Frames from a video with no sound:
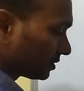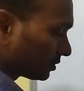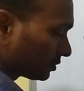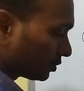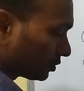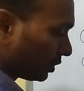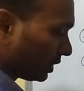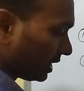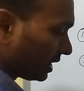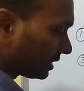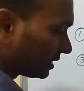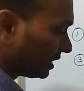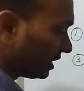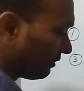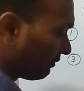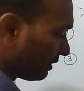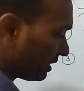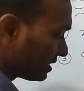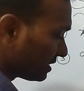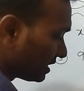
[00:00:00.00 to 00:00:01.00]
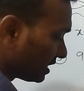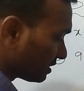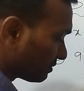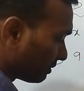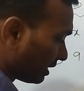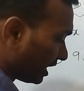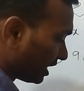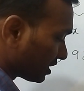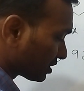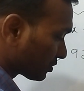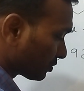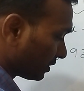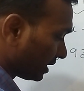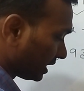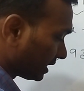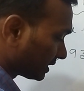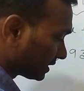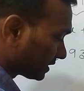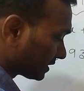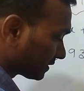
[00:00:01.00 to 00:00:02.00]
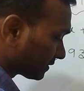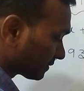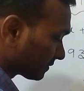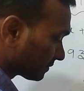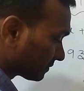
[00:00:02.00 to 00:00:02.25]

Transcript: So here the difference is minus 2x.